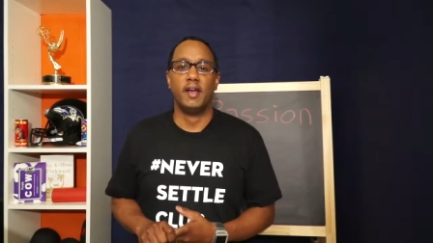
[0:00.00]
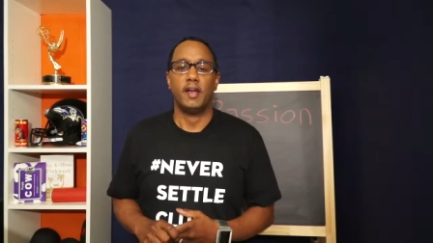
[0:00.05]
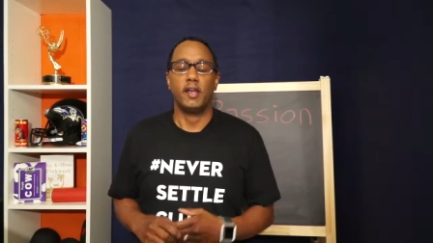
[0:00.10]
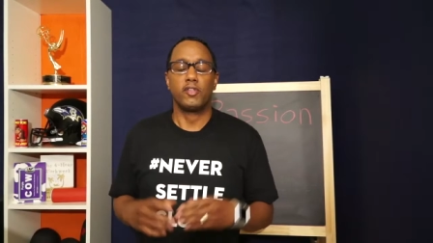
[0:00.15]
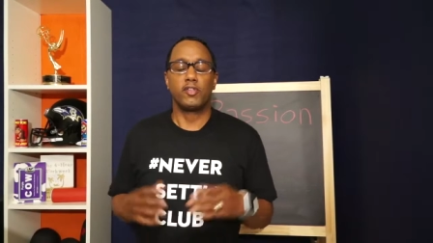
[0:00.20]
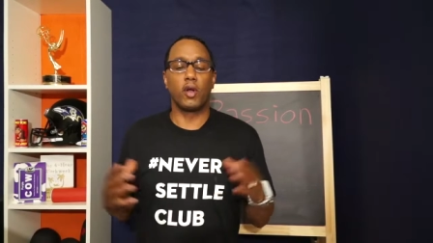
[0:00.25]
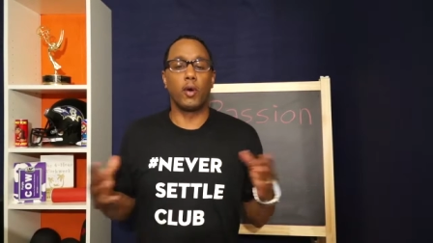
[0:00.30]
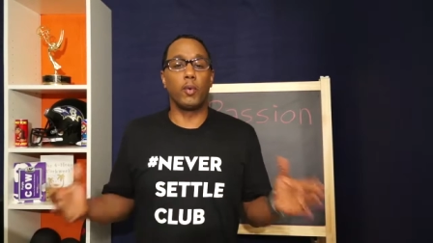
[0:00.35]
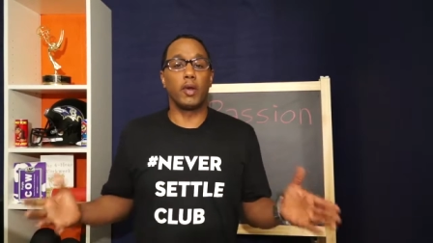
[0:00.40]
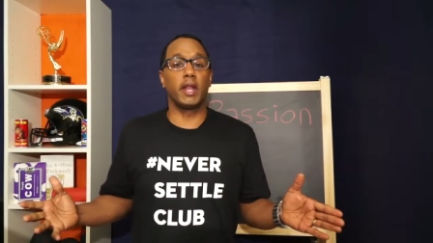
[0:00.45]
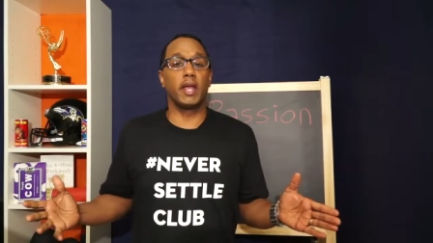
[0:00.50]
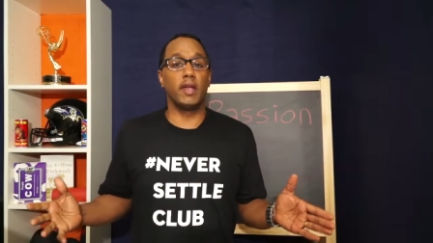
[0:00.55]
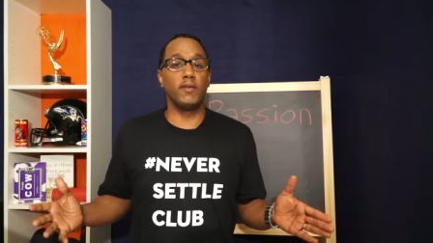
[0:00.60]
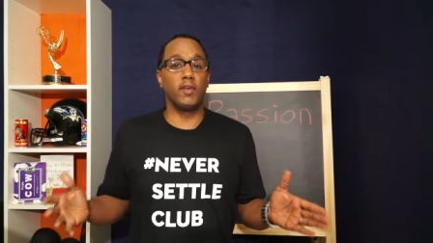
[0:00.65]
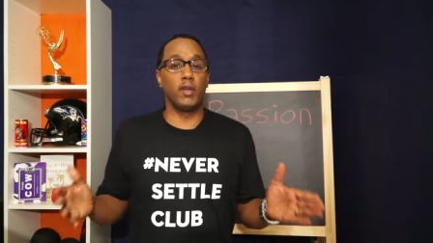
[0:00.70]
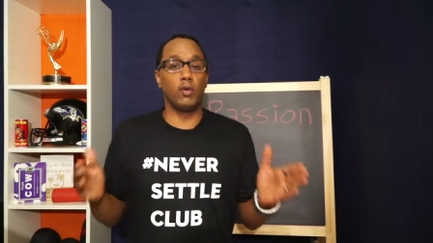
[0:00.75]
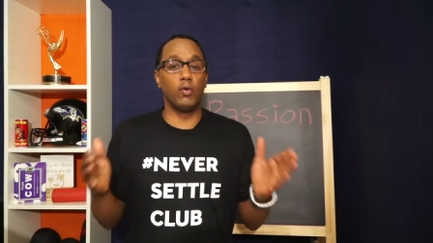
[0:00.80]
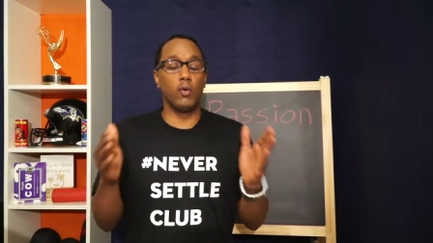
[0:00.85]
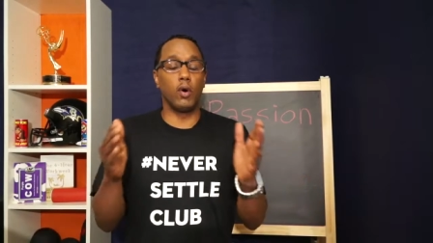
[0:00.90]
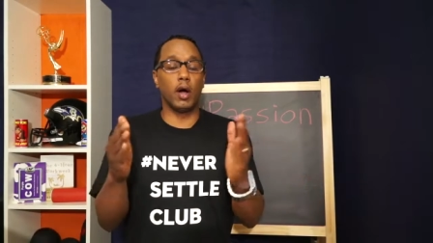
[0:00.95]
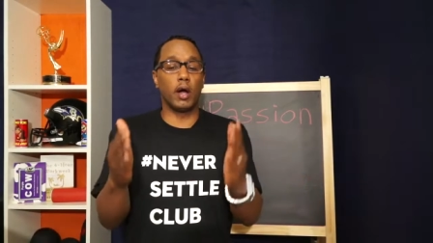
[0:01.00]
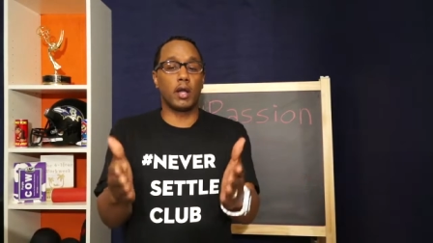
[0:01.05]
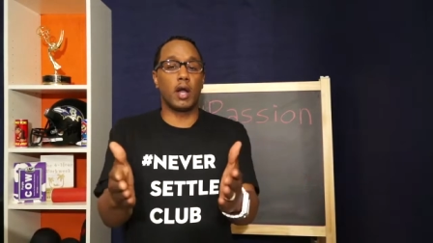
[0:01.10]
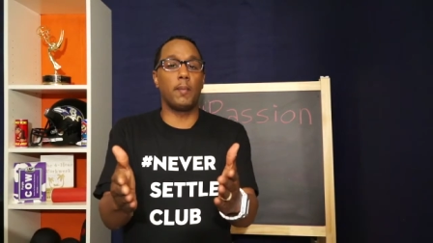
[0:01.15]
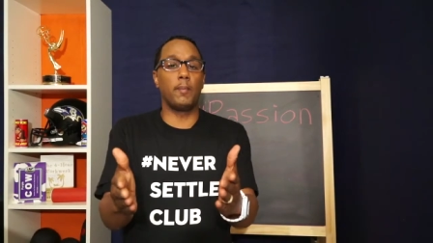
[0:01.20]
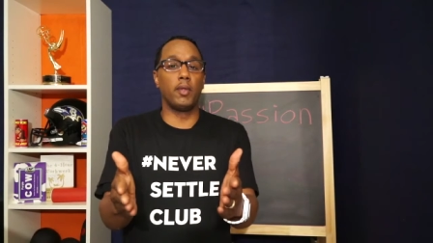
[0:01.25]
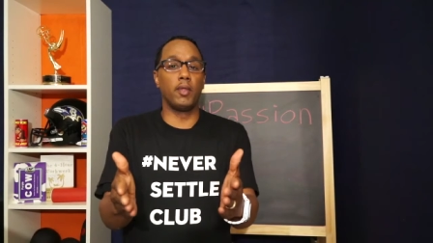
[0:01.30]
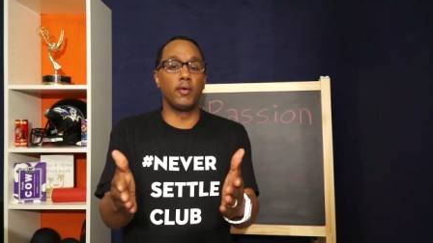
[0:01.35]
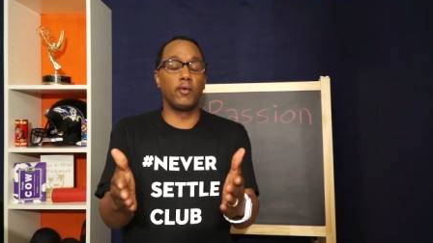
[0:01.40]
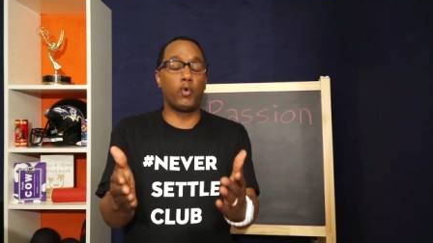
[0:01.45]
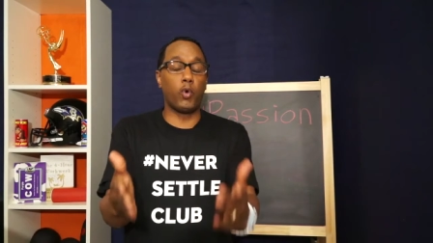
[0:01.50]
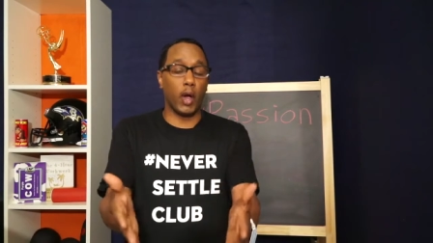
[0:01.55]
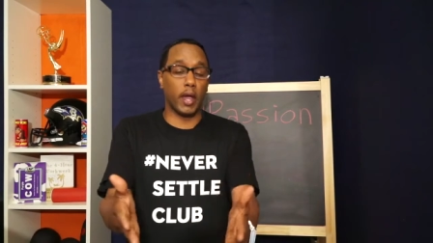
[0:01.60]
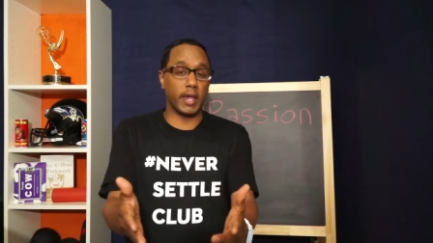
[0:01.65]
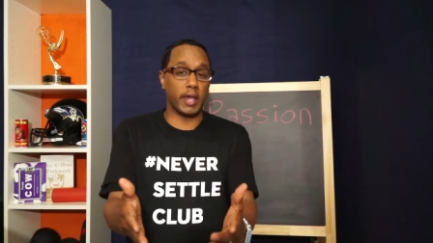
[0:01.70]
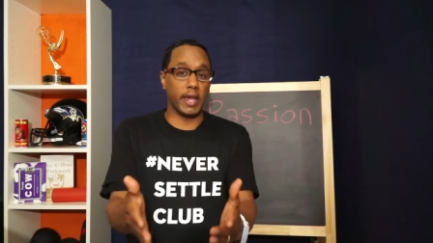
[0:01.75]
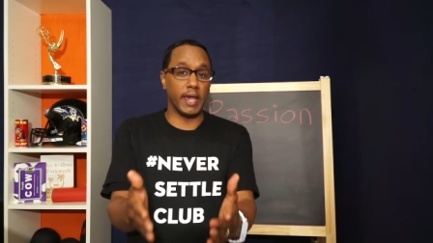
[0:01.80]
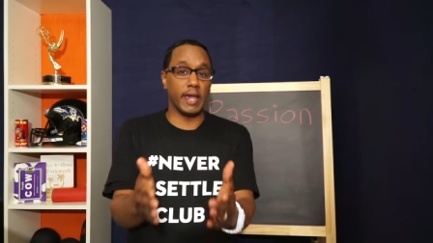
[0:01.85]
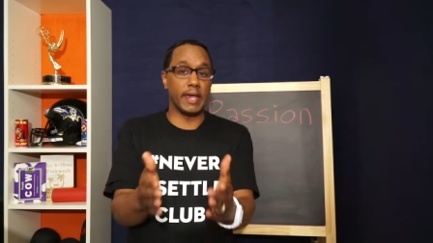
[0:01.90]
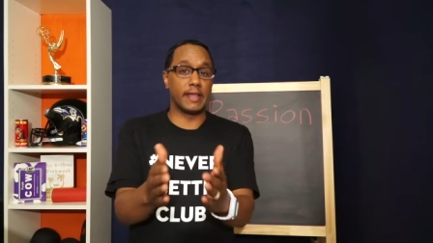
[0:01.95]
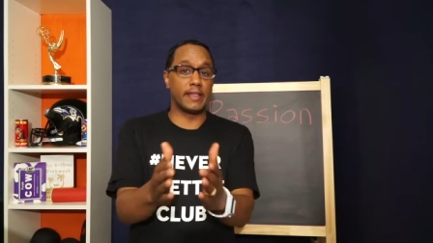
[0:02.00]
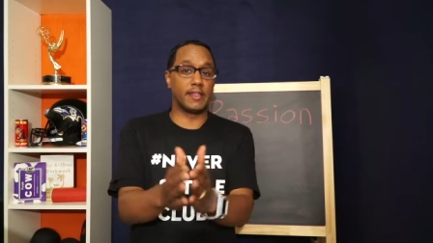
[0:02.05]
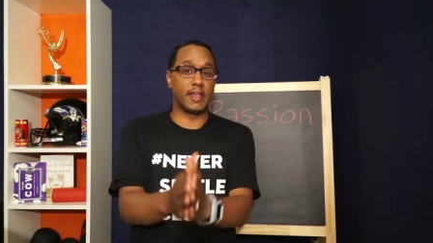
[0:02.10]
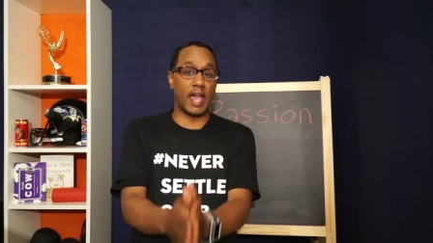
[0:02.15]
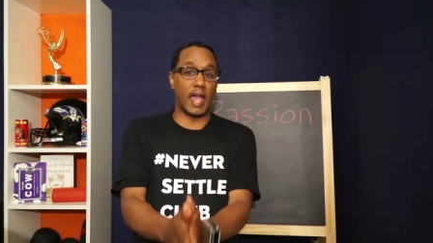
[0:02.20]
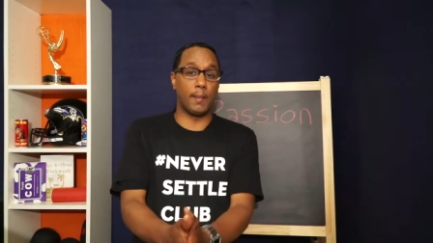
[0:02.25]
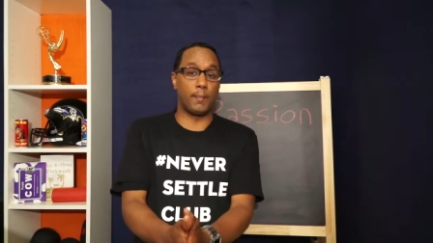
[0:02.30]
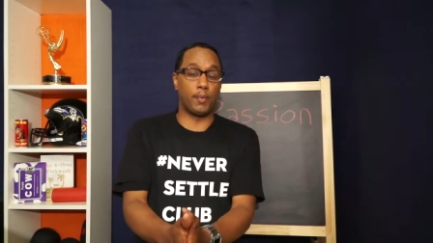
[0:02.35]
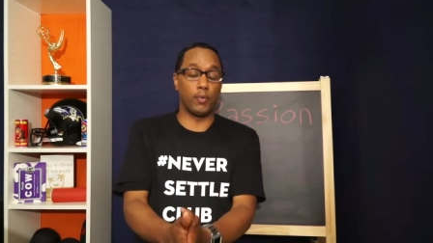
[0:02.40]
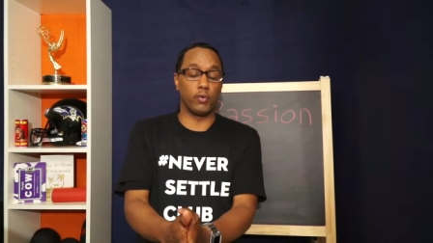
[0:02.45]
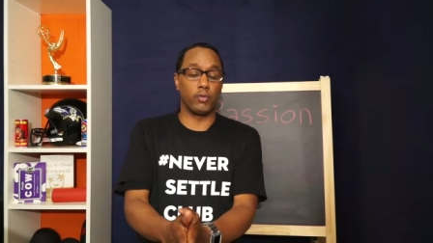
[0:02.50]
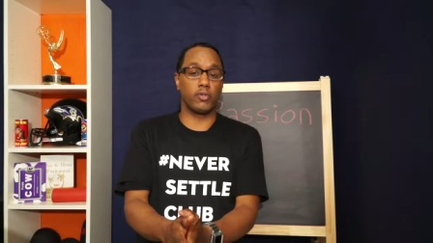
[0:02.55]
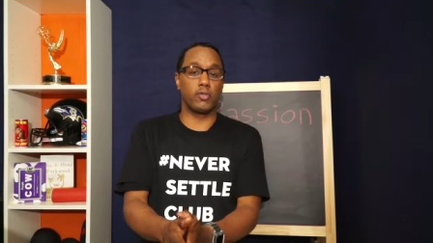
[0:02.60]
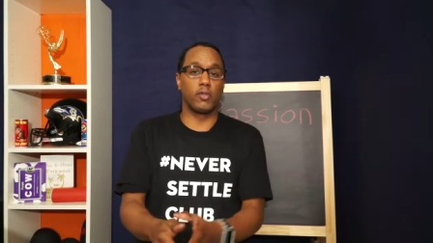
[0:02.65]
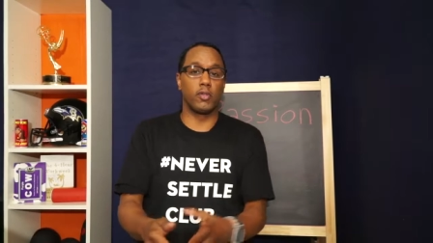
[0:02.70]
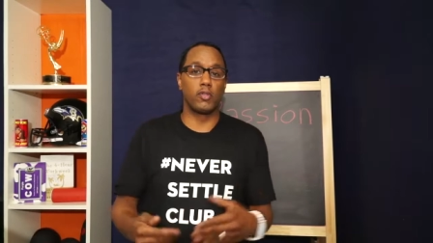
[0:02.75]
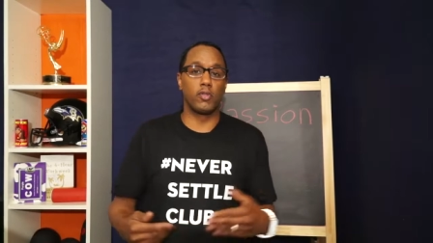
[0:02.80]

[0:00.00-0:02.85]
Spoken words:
So I want to give you a couple of quick examples.